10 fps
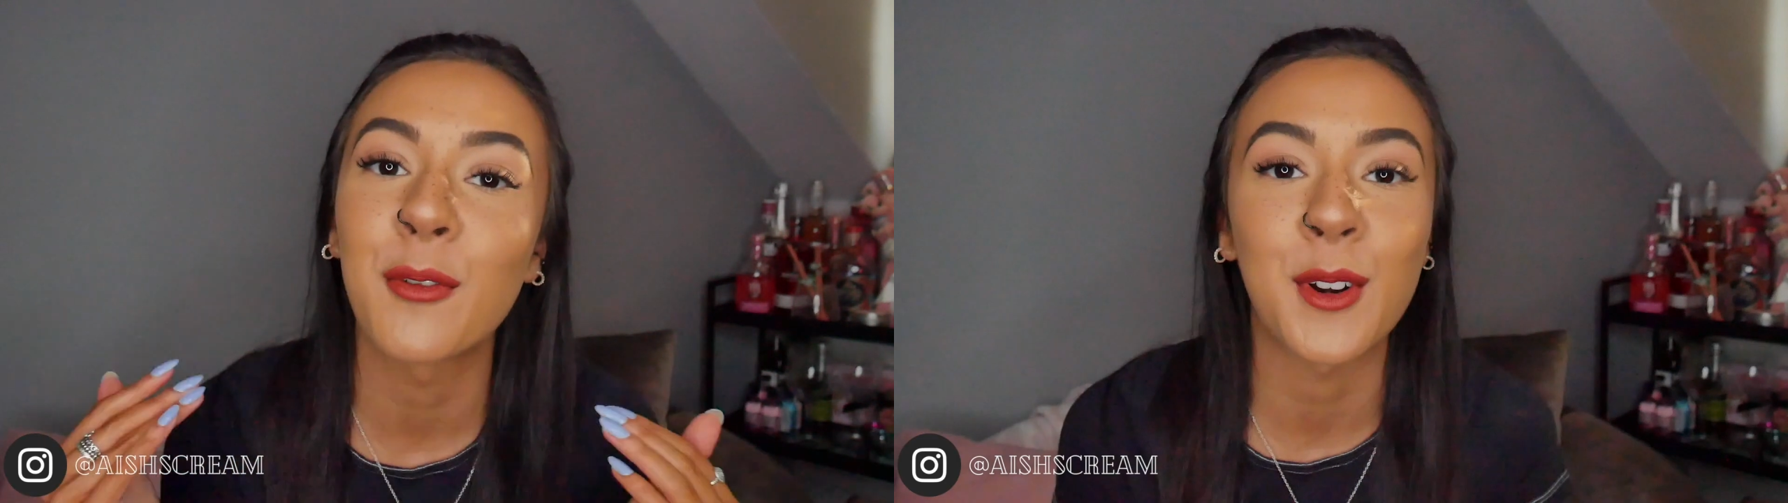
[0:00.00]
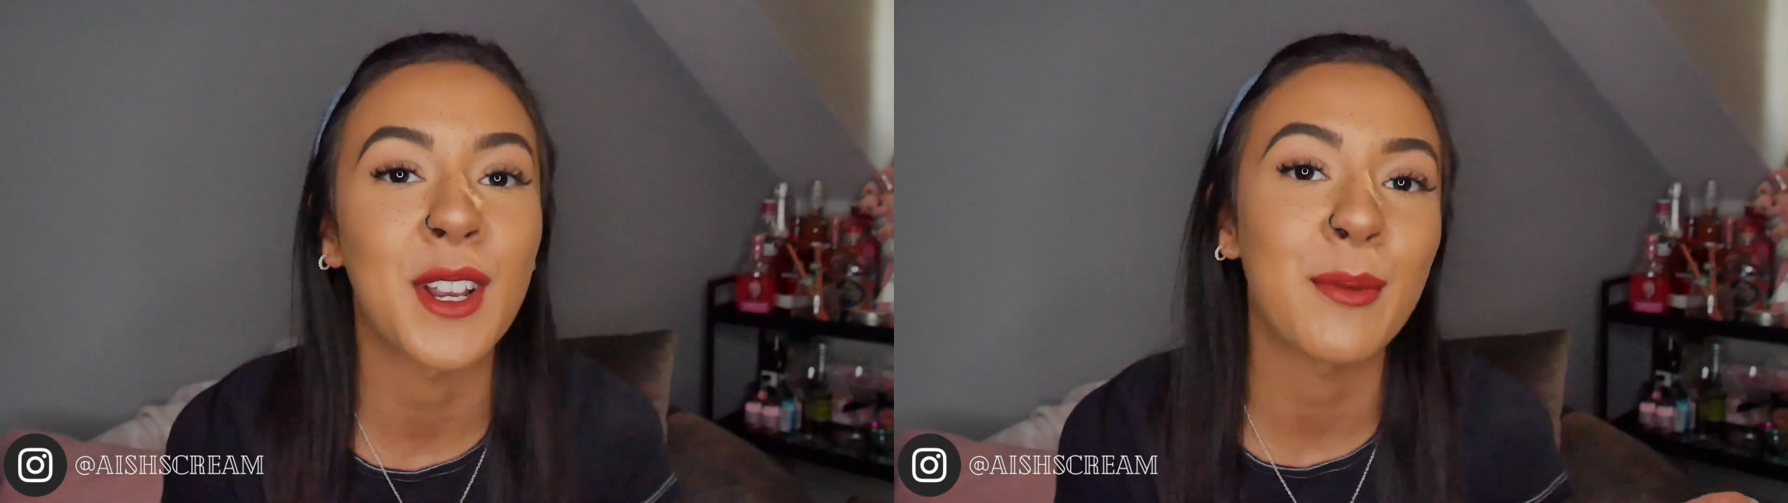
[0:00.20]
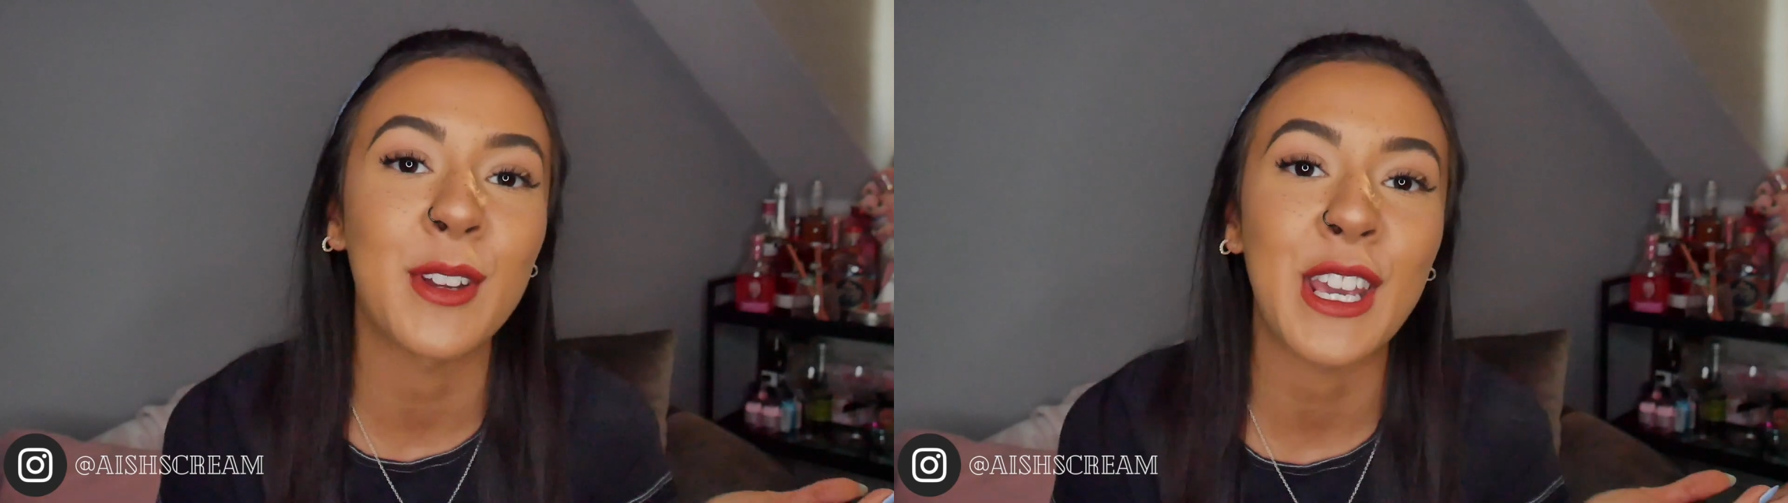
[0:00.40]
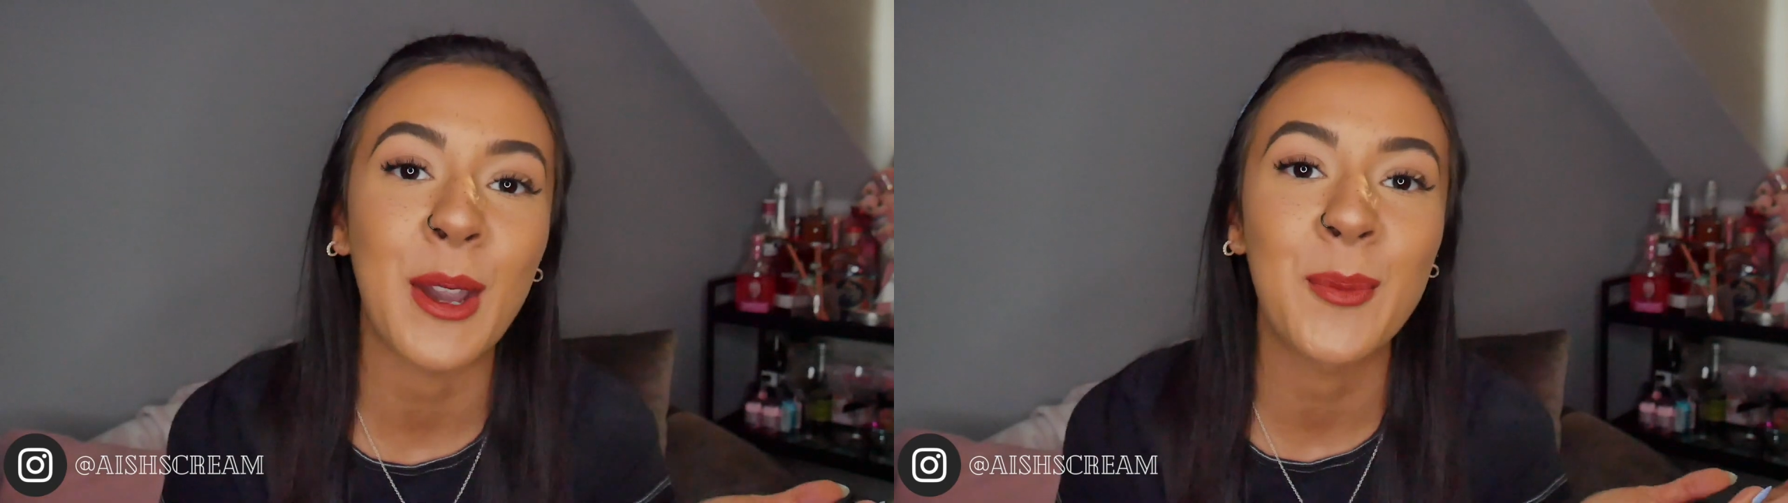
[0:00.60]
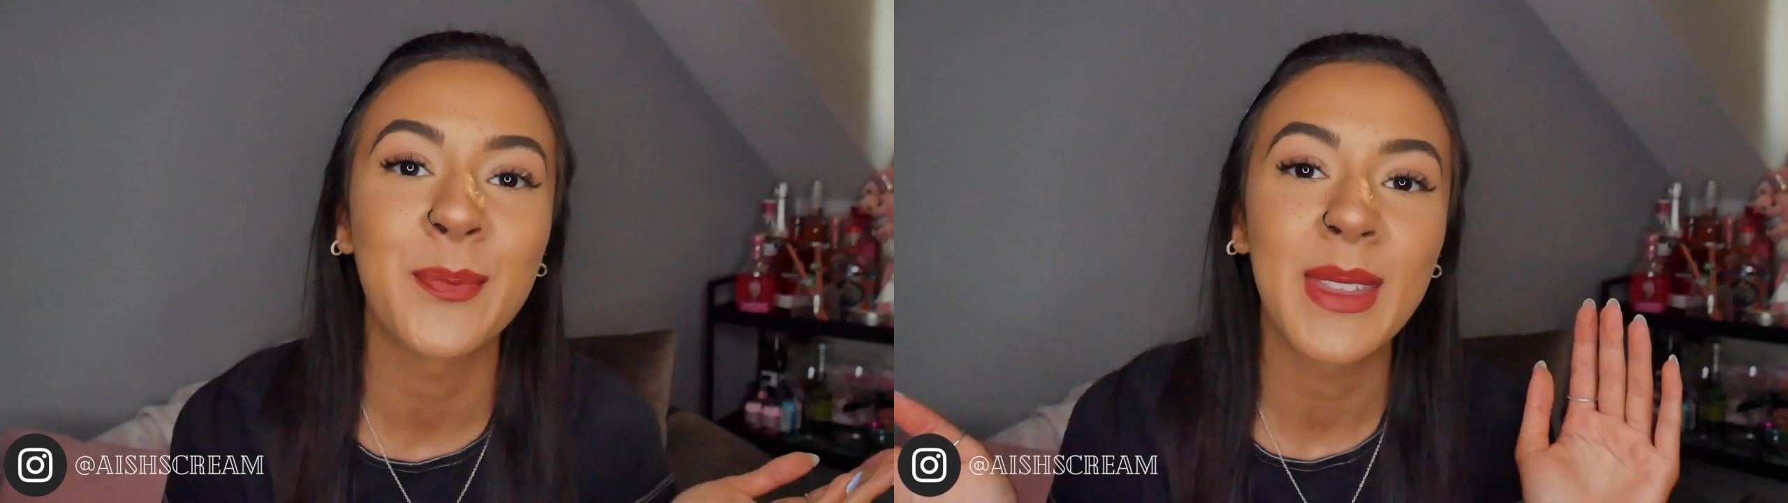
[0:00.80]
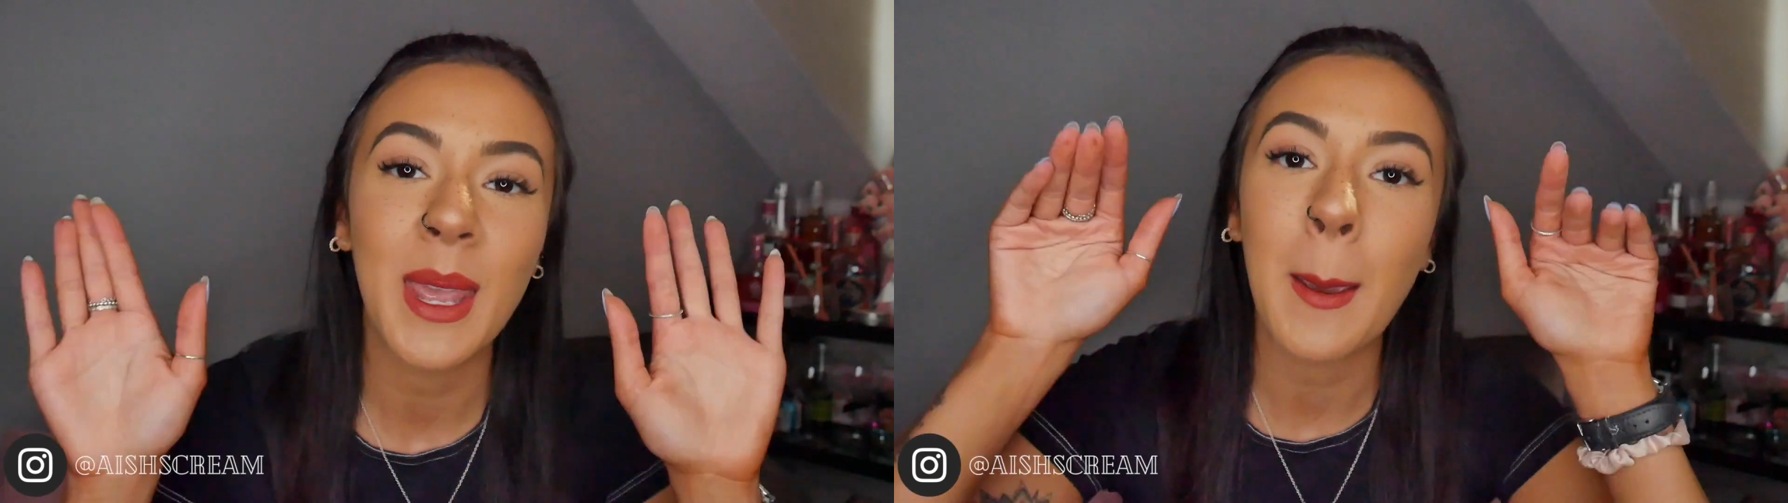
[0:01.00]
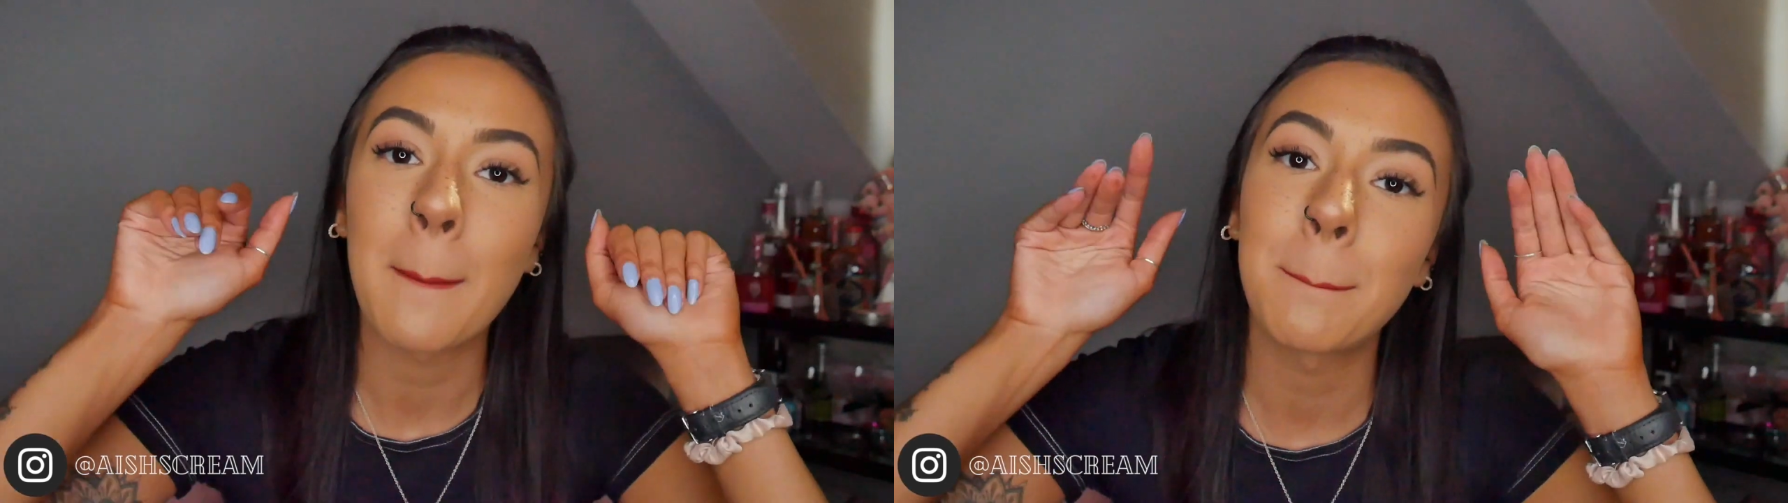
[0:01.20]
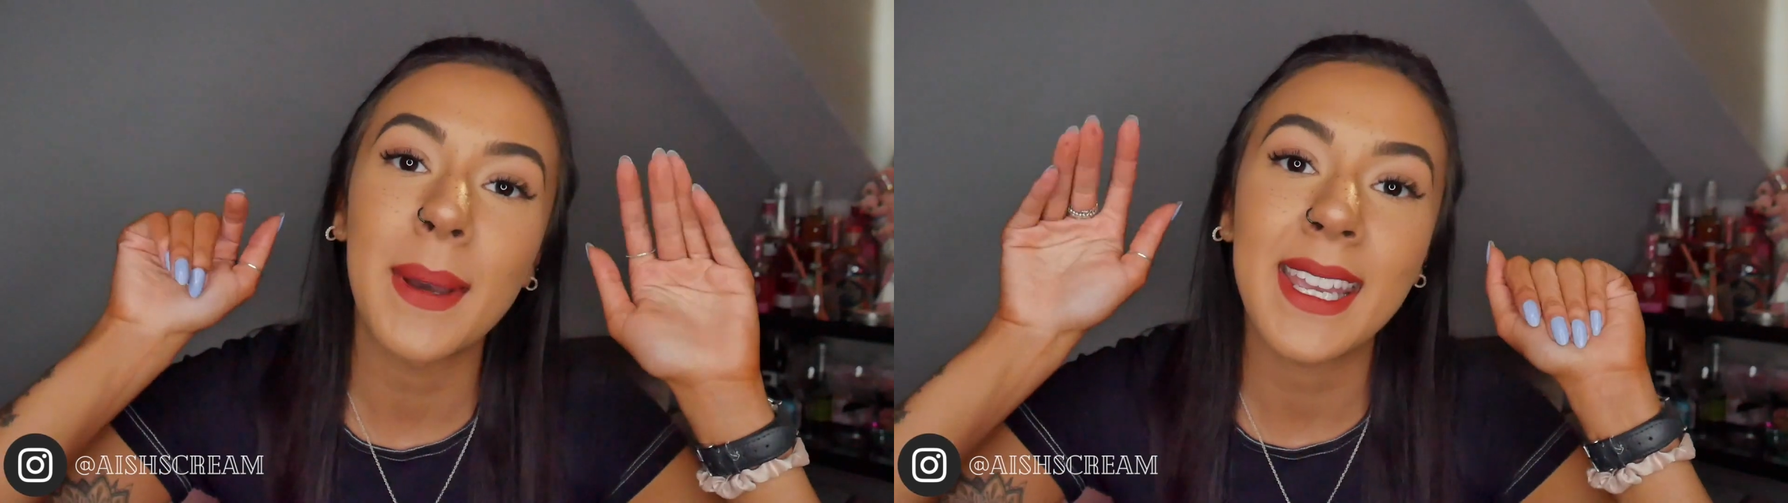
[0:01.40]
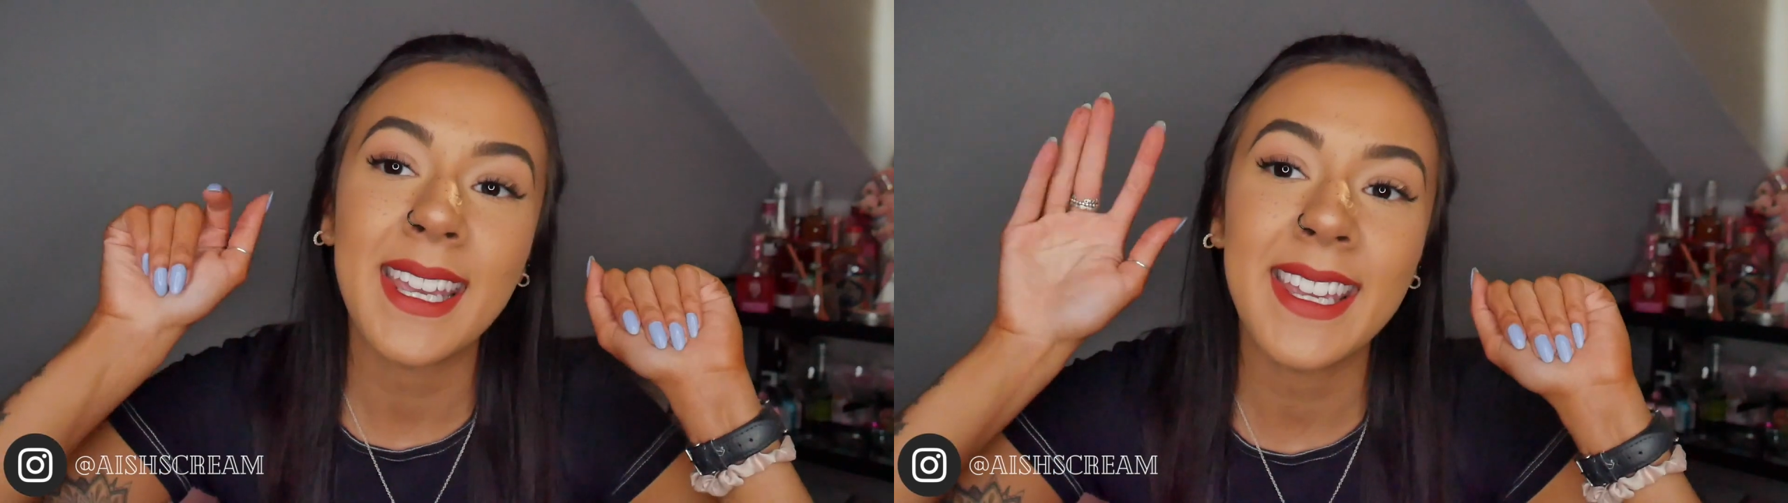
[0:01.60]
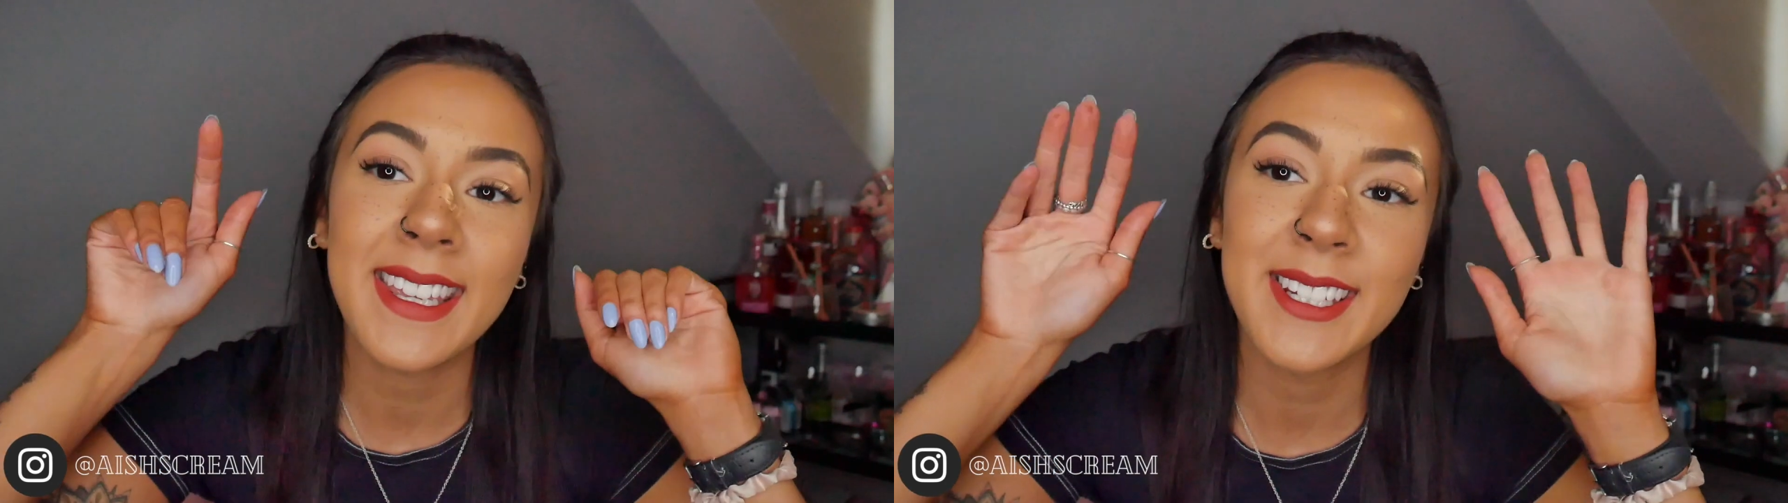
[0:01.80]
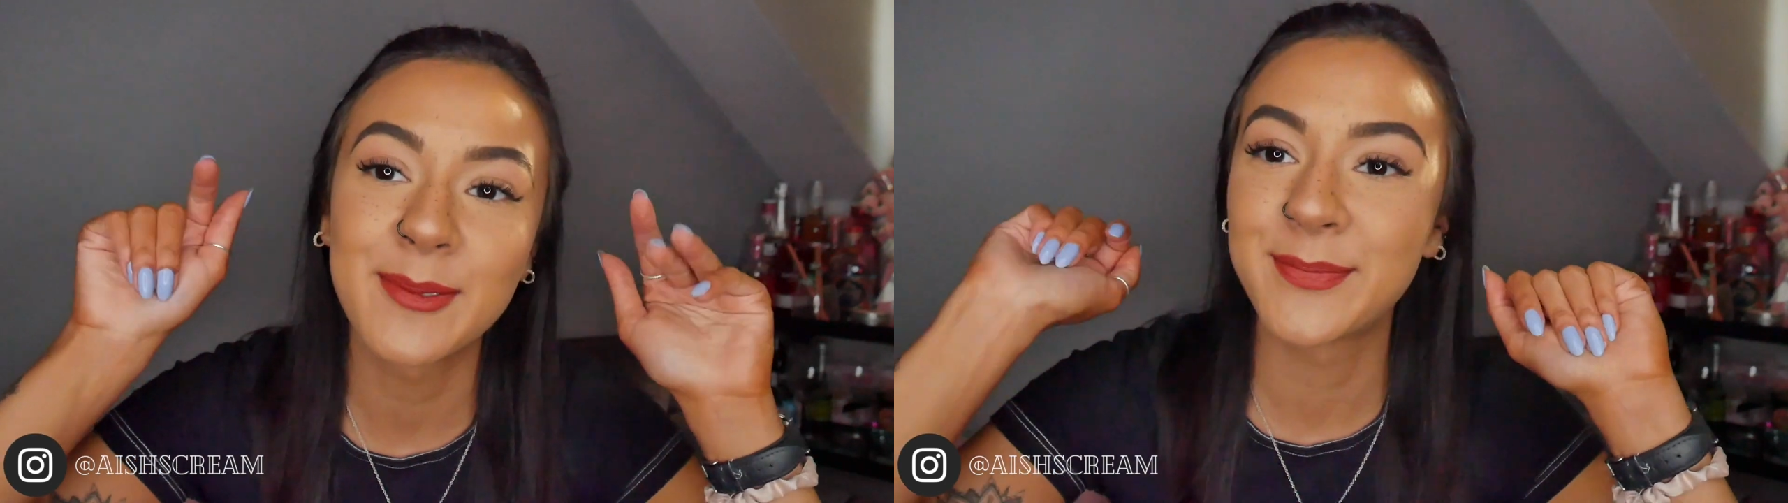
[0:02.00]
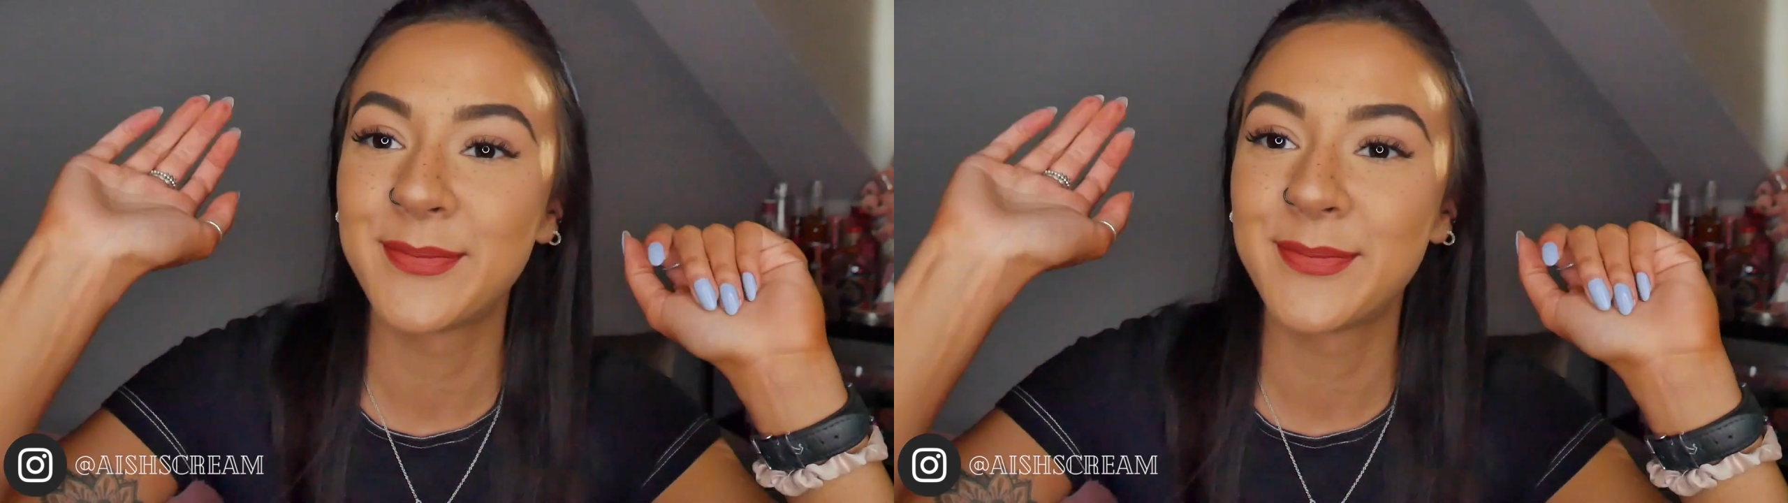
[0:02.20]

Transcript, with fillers: for another video. Bye!